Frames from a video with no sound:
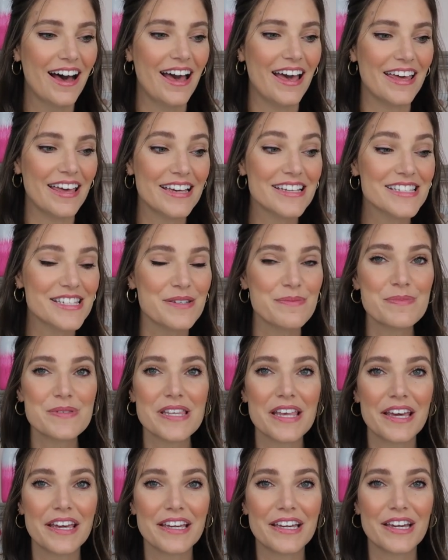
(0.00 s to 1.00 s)
It seems
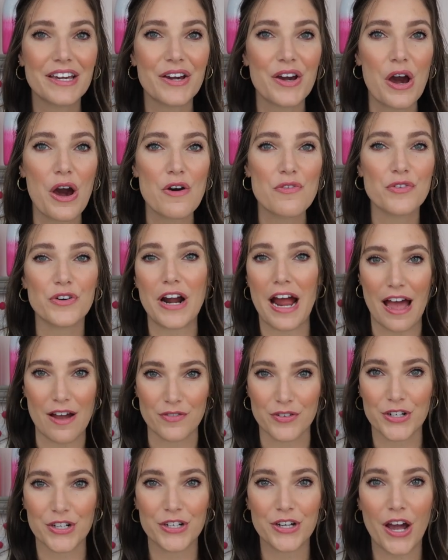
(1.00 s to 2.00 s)
like
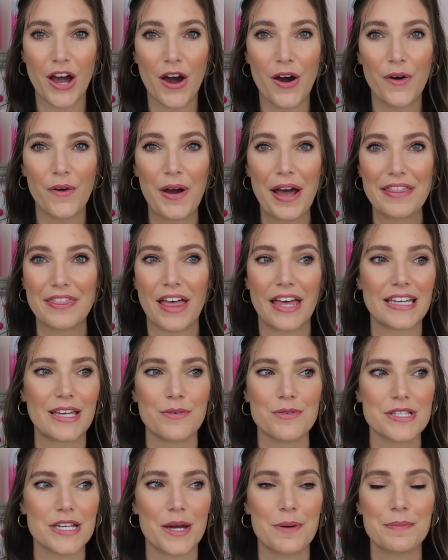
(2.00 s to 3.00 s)
forever ago, and like it
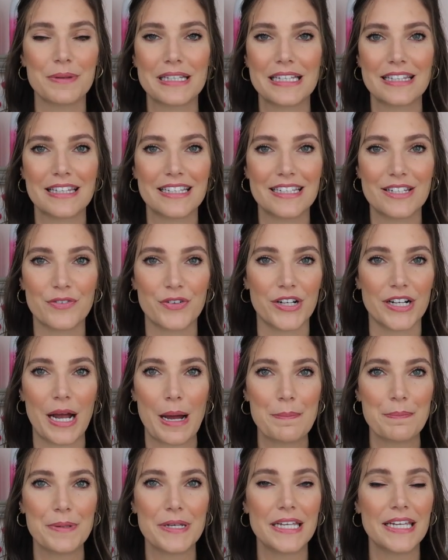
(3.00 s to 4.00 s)
was a completely different
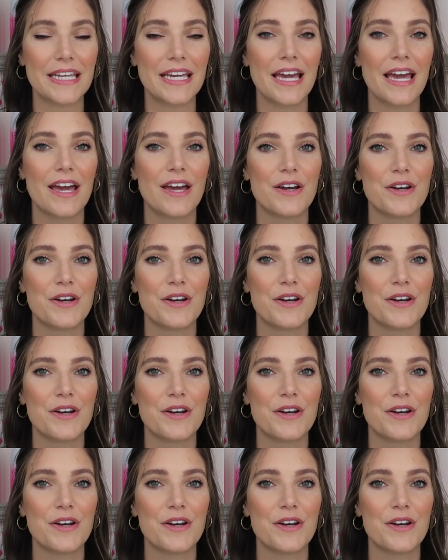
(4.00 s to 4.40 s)
company.